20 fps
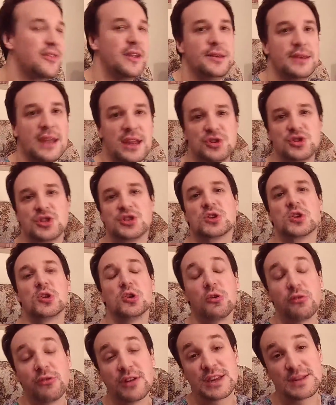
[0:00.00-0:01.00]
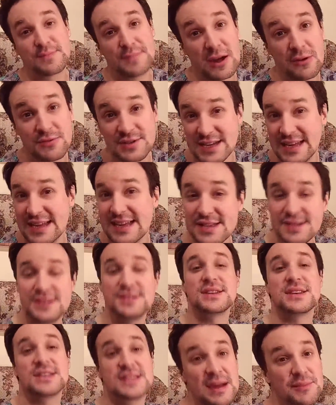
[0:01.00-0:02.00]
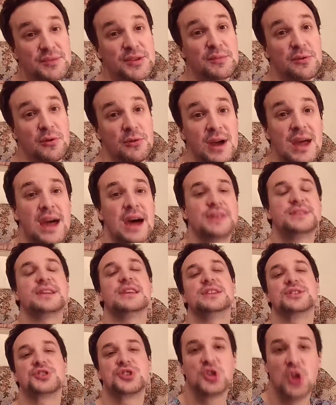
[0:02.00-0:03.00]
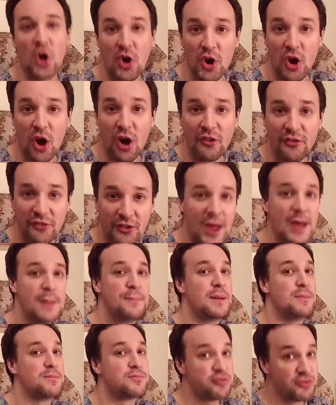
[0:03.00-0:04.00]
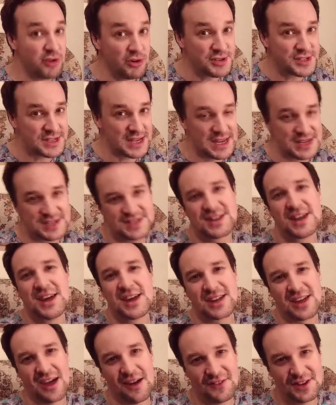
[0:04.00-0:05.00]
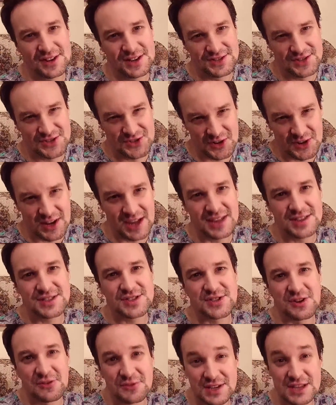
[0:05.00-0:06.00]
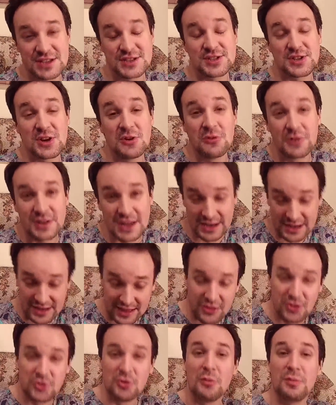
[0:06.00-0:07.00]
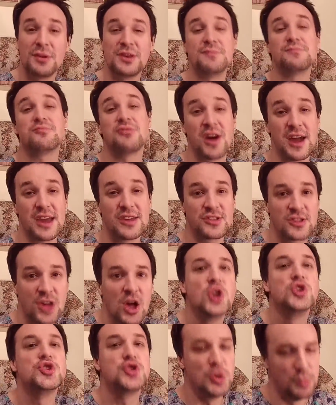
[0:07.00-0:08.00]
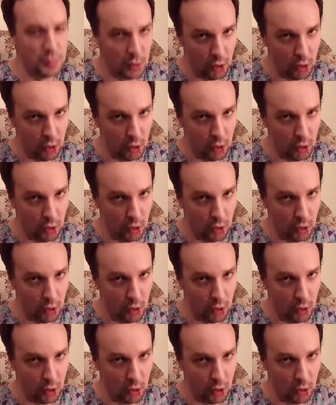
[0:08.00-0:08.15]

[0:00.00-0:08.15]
than nature's glorious bounty isn't acceptable until it's gone off, been processed, covered in sugar and salt, and sold at an exorbitant price to